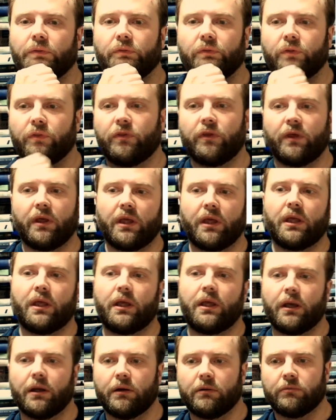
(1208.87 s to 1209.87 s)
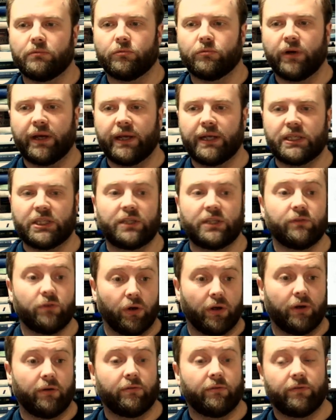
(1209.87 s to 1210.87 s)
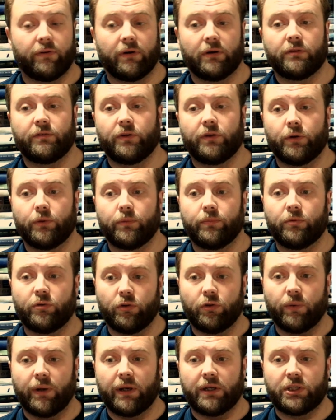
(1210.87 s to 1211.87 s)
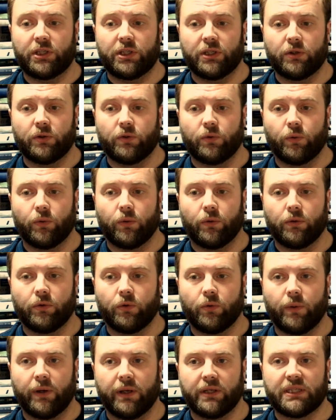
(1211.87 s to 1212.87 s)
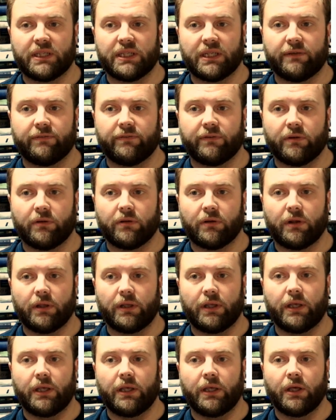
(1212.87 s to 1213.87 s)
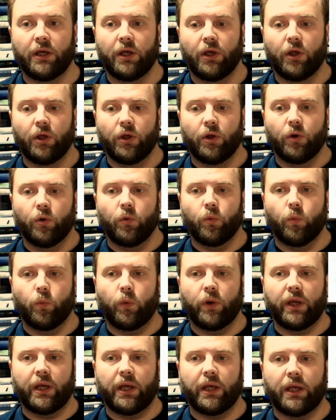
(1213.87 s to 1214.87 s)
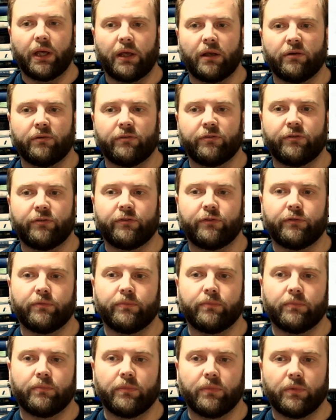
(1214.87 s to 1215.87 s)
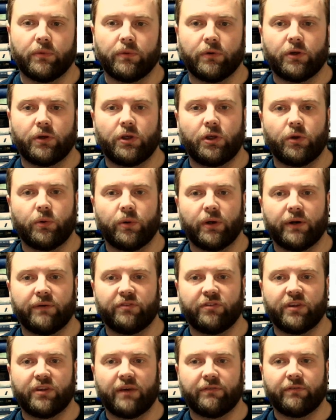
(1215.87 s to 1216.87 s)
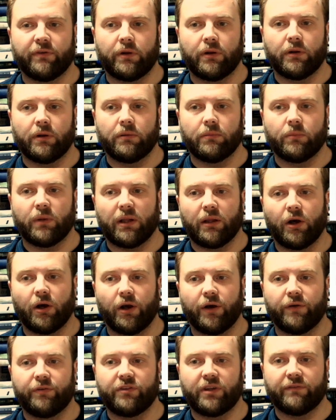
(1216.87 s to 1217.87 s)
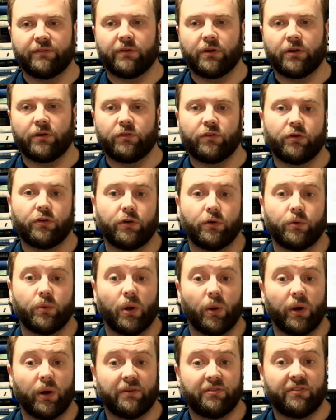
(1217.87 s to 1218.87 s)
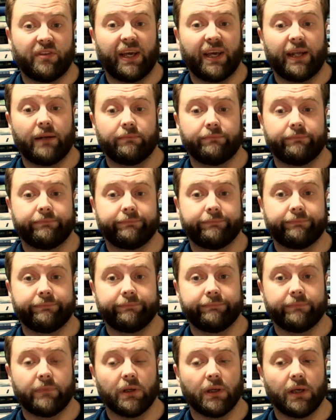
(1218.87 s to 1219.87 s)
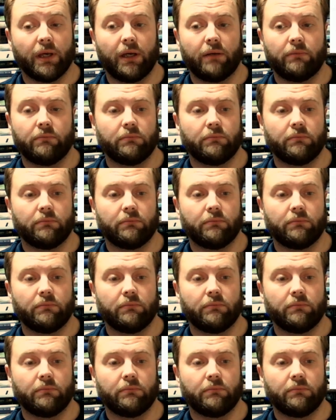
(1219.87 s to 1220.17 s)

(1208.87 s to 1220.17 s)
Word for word: the ranks you've got in front of you do actually accord quite significantly with QF7, well, OF7 to OF10. Okay?